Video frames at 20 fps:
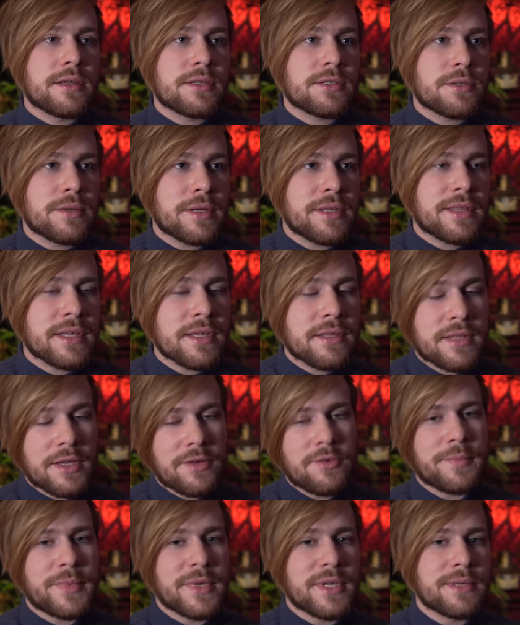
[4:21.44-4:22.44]
So I think
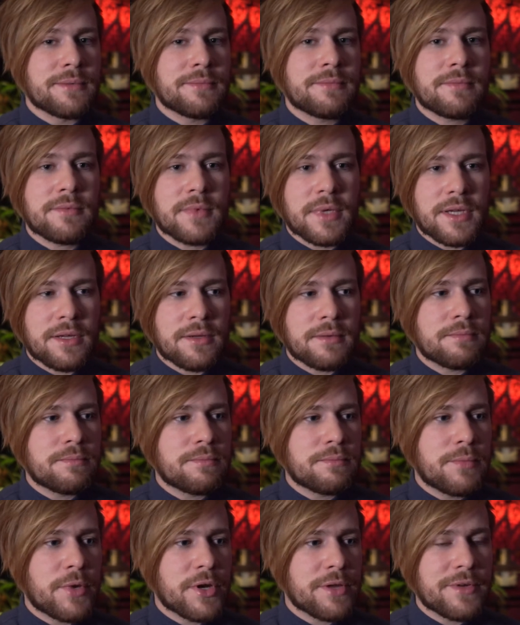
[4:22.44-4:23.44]
that would be
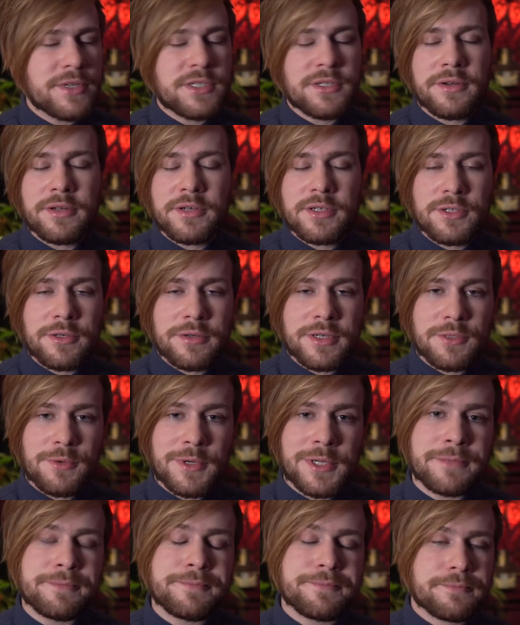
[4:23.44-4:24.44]
motivation and so on as
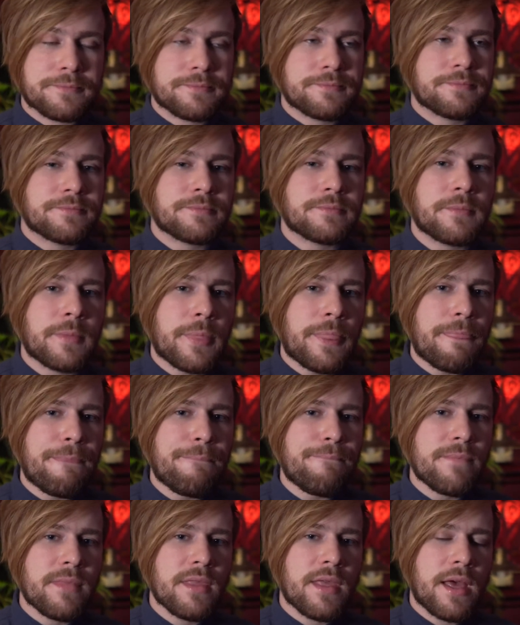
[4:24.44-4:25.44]
well.
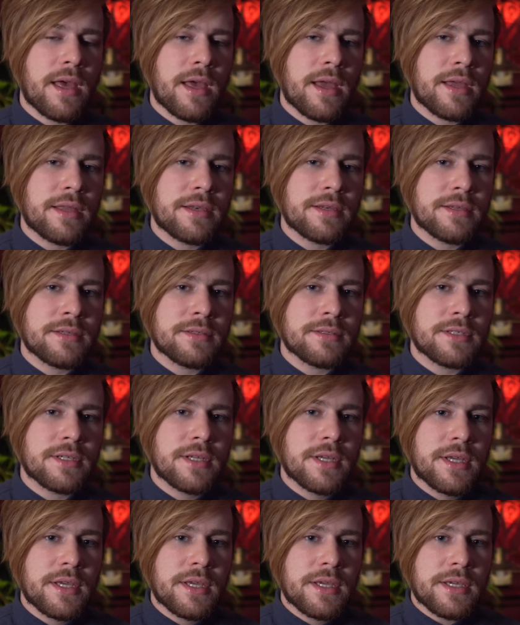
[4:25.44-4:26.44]
And
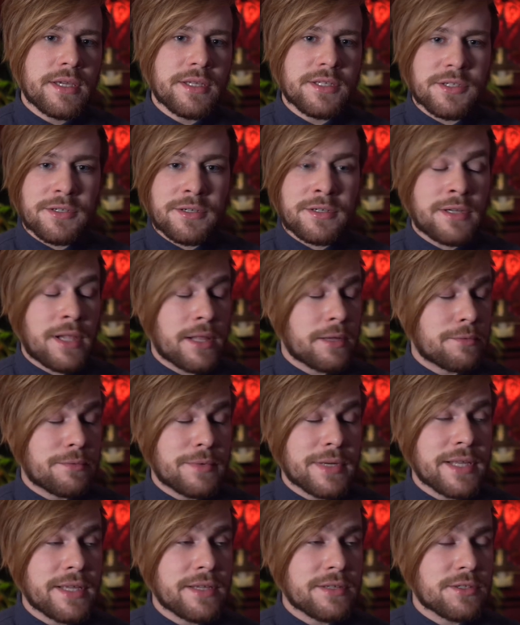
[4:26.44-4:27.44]
in general, I
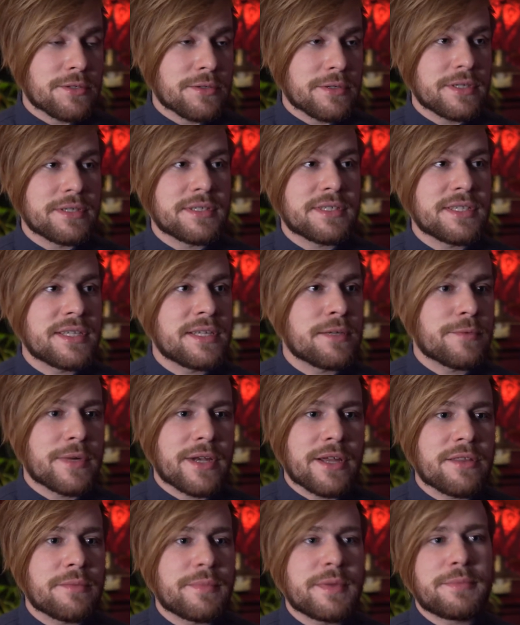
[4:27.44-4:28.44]
really enjoy seeing
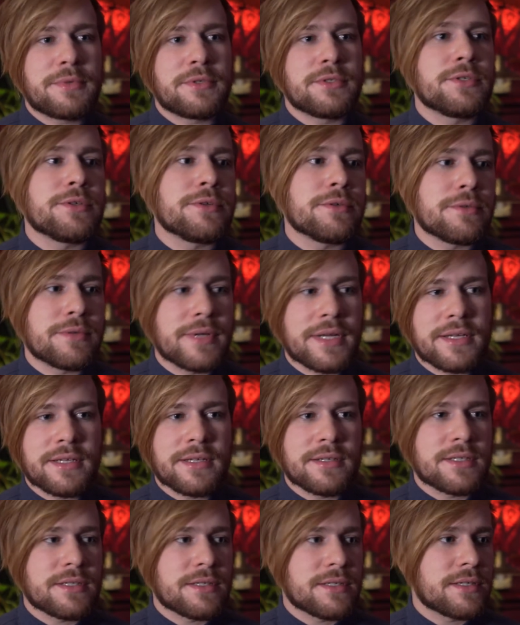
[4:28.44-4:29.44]
what other people do
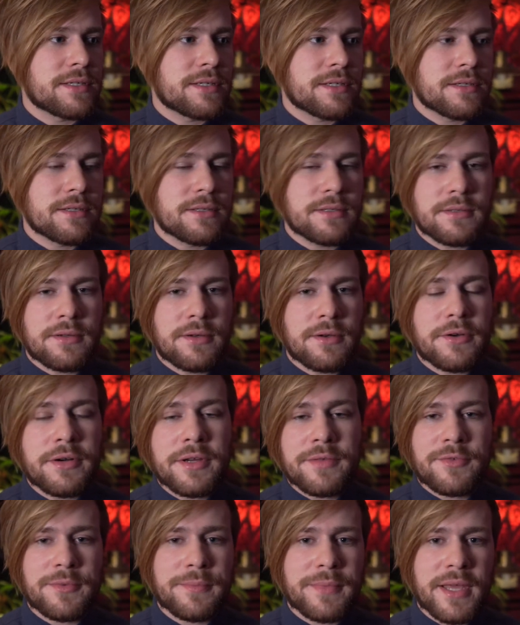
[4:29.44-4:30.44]
and
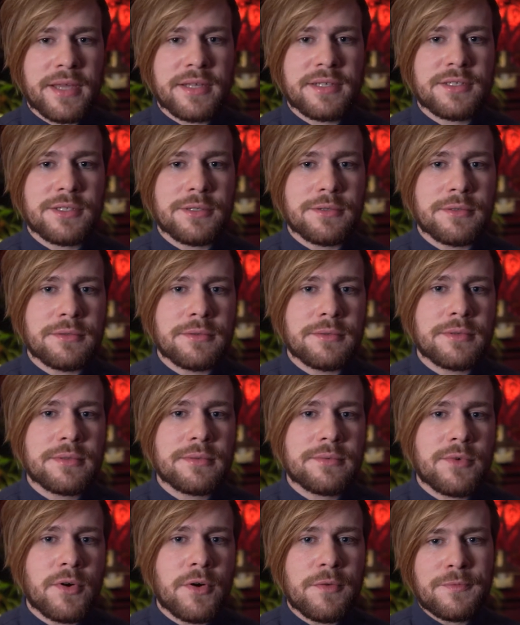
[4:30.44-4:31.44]
learning from that. So
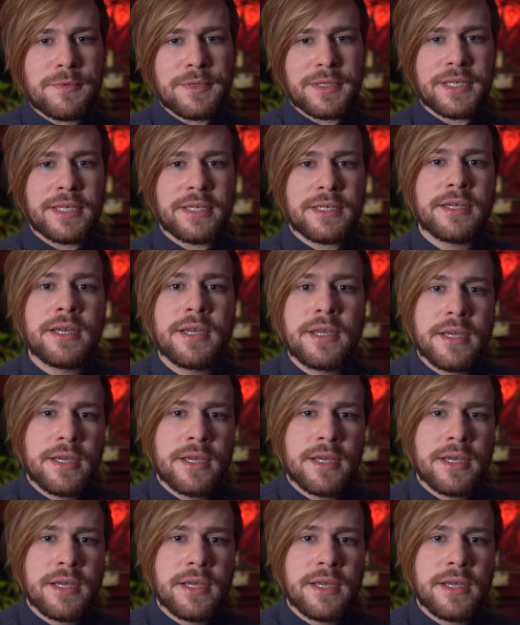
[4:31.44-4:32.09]
hopefully